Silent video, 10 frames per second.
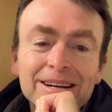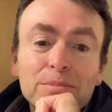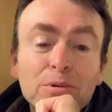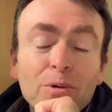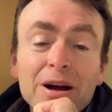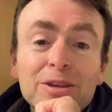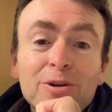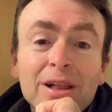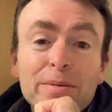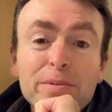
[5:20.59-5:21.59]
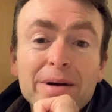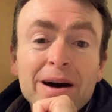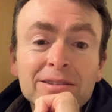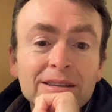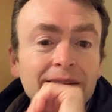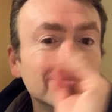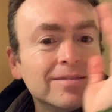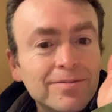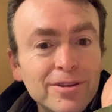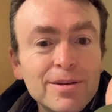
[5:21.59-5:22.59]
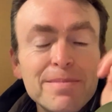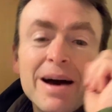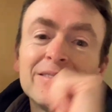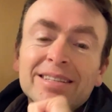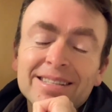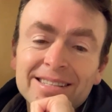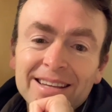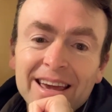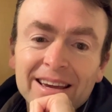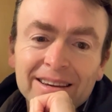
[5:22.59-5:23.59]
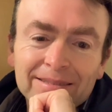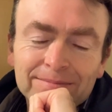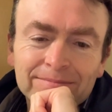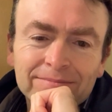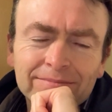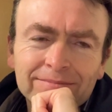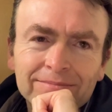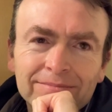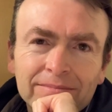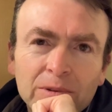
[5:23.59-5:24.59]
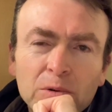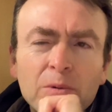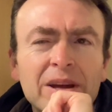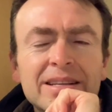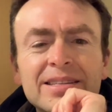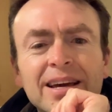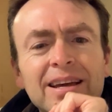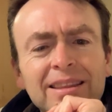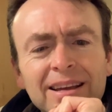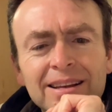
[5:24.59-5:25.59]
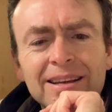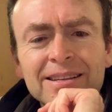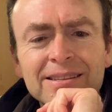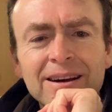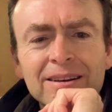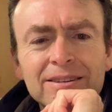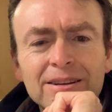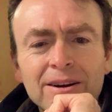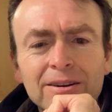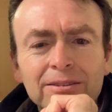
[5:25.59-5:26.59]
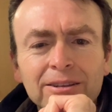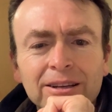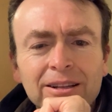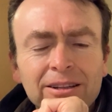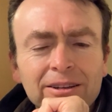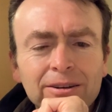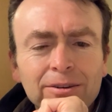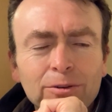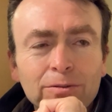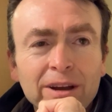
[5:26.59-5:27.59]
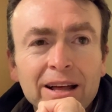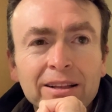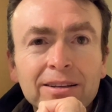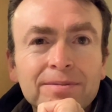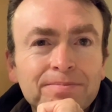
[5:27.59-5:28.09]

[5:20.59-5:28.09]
But why do you climb a mountain? For the mountain's sake. Well, wait a second, that is not entirely clear or valid.